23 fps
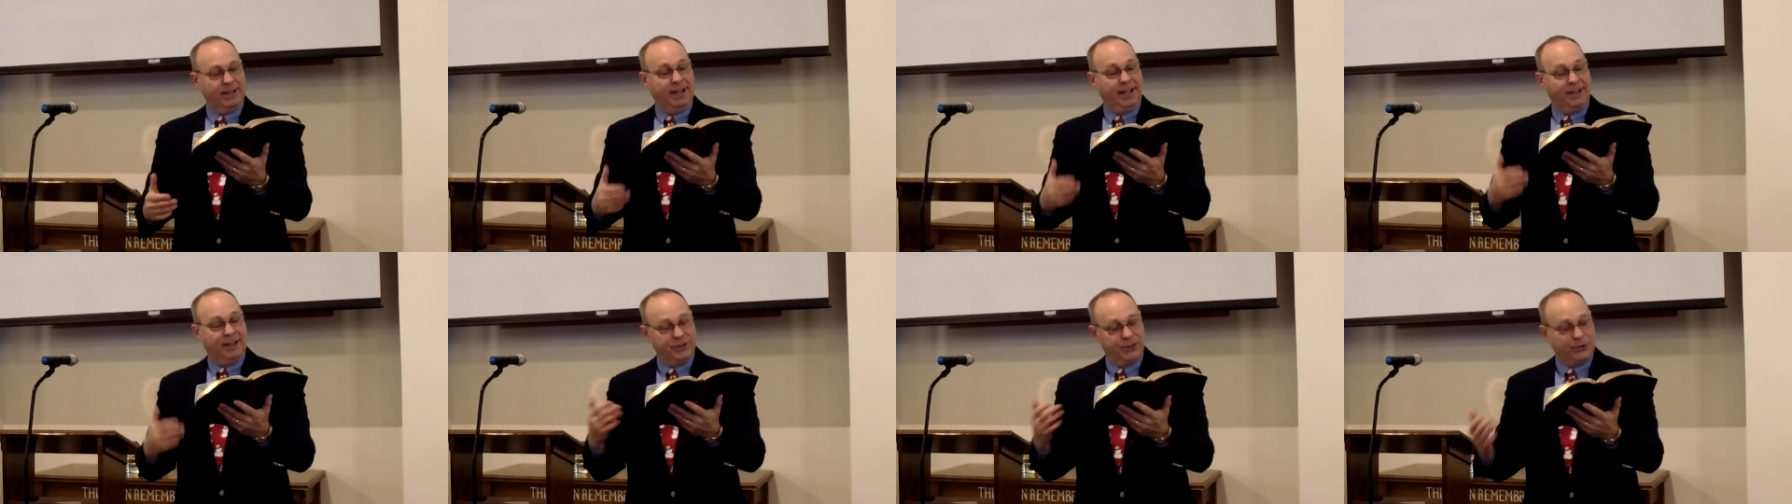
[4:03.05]

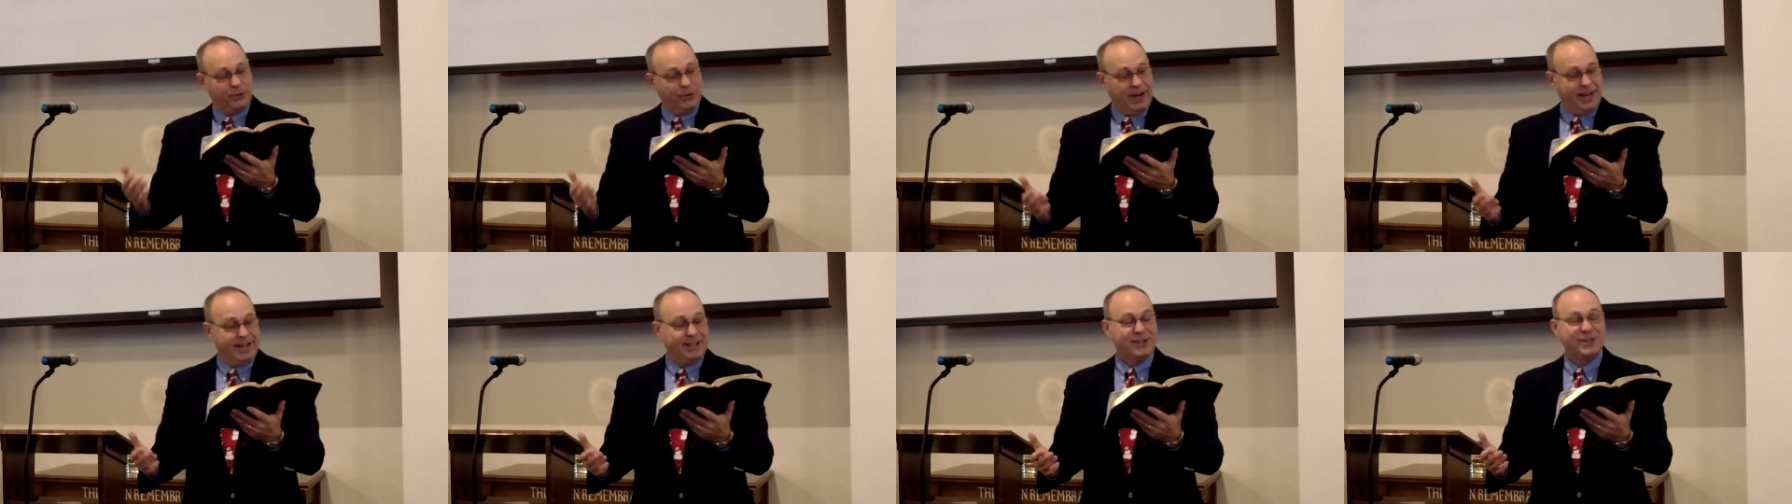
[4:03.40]
and the
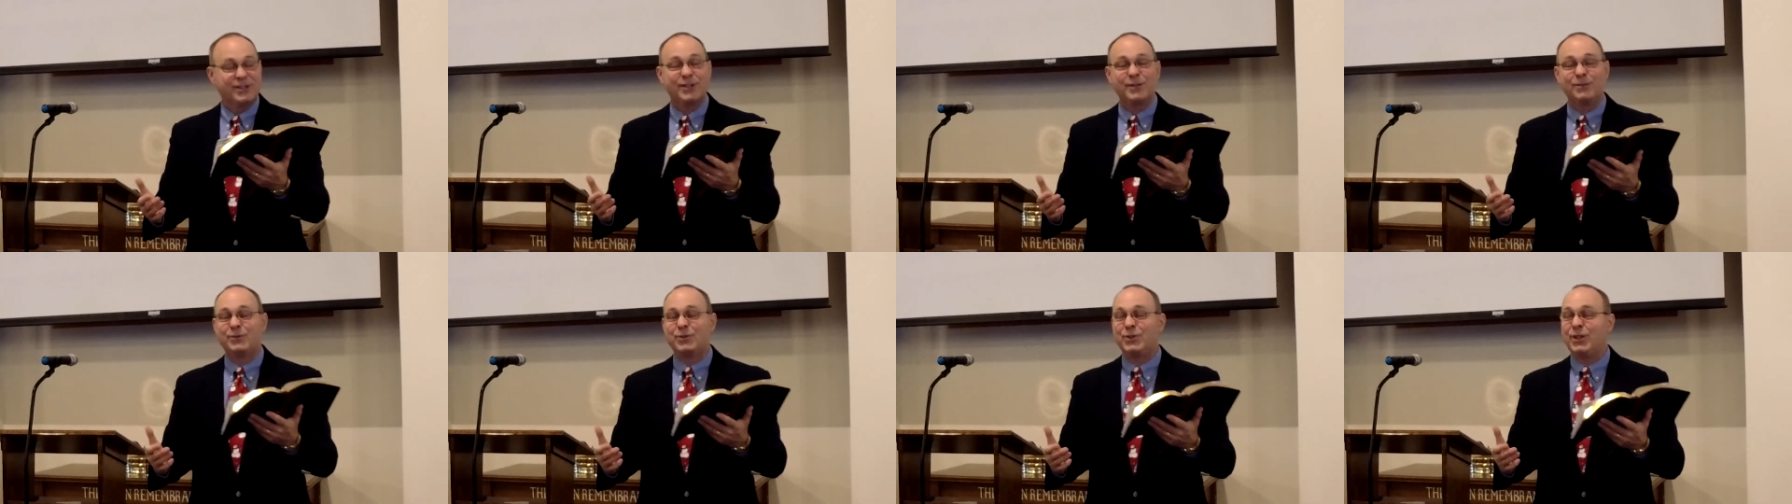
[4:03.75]

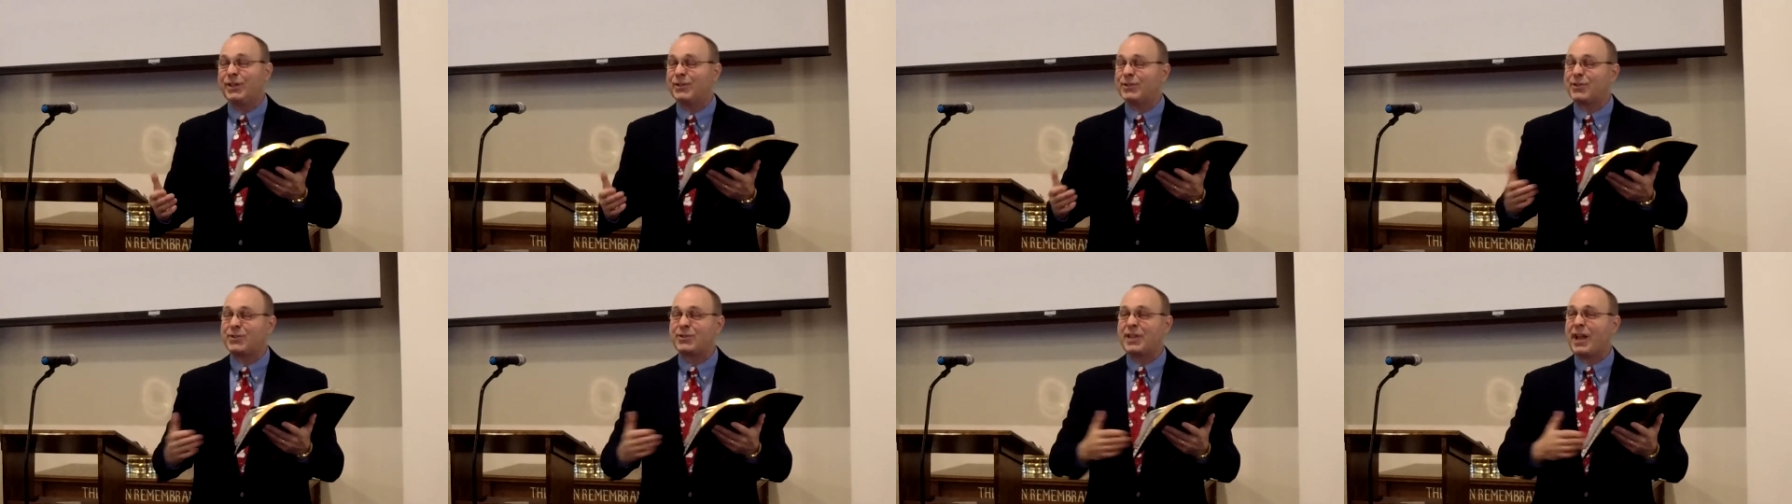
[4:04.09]
greatness of
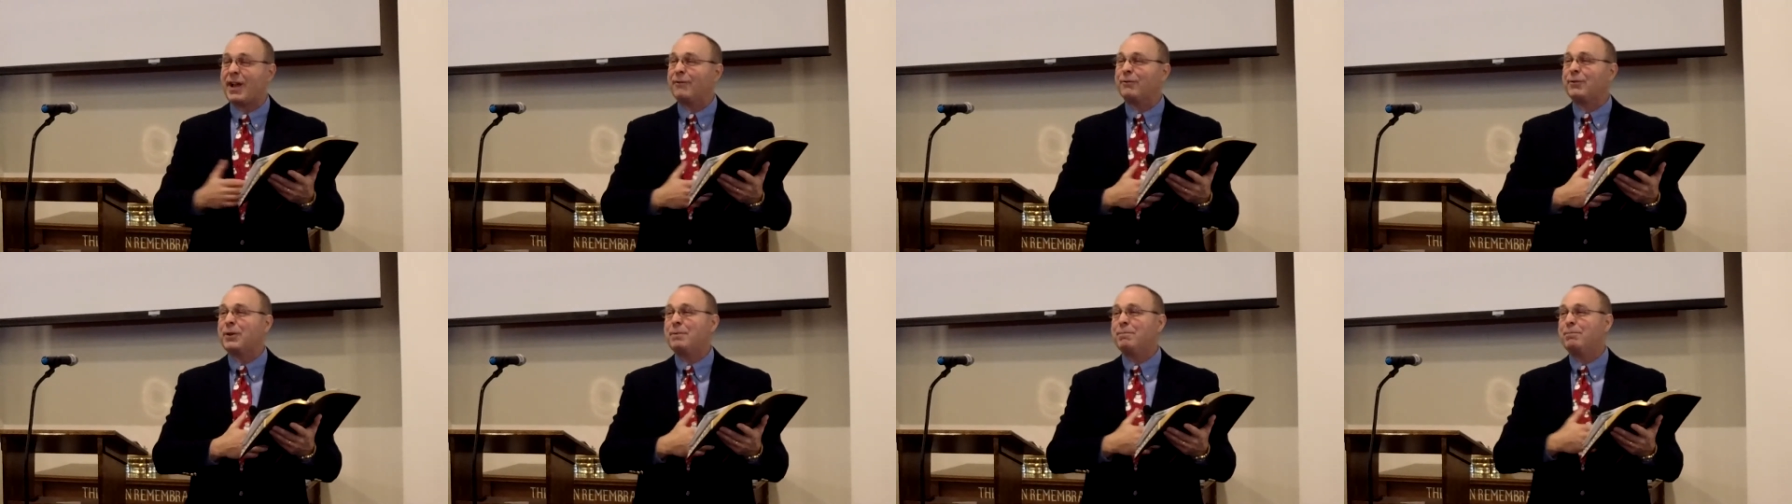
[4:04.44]
Jesus.
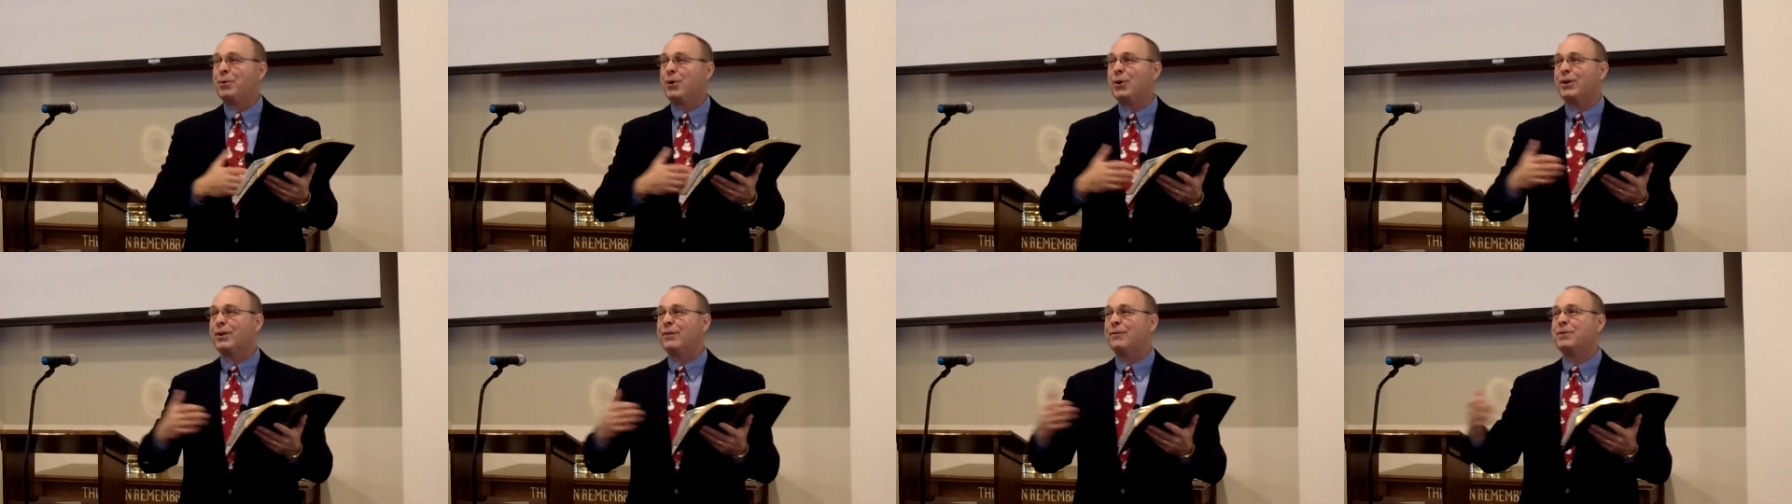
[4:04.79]
Every
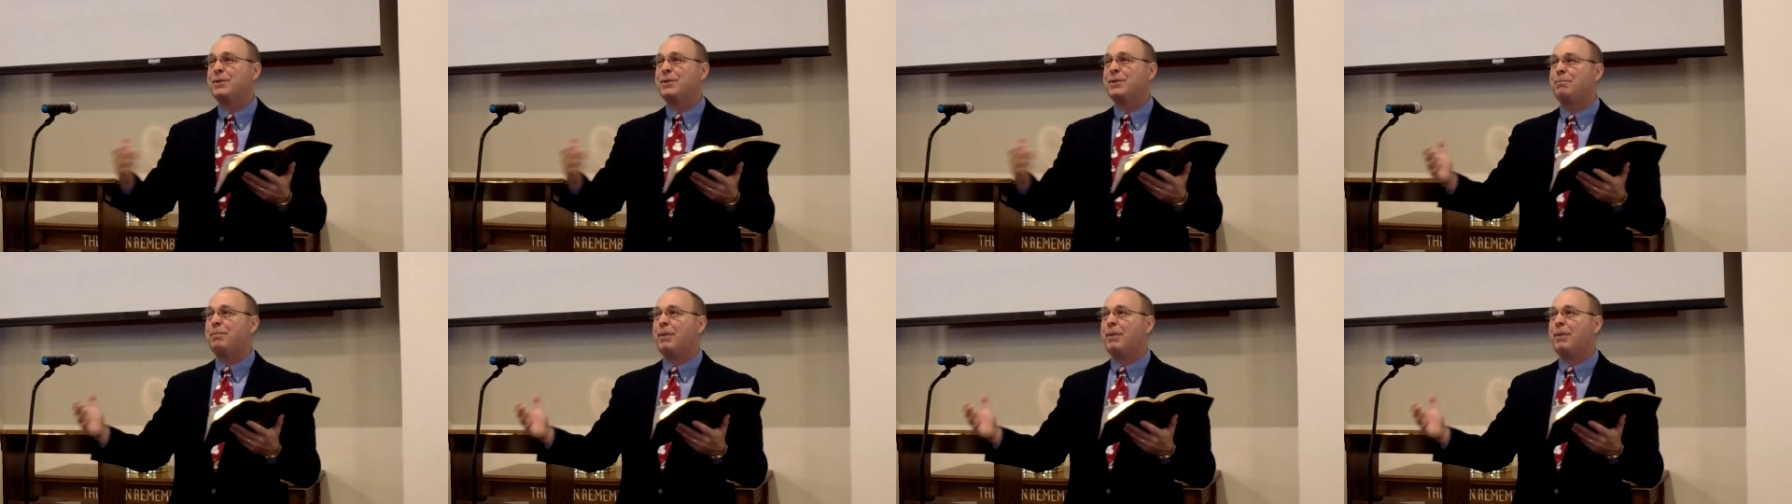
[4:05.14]
book of the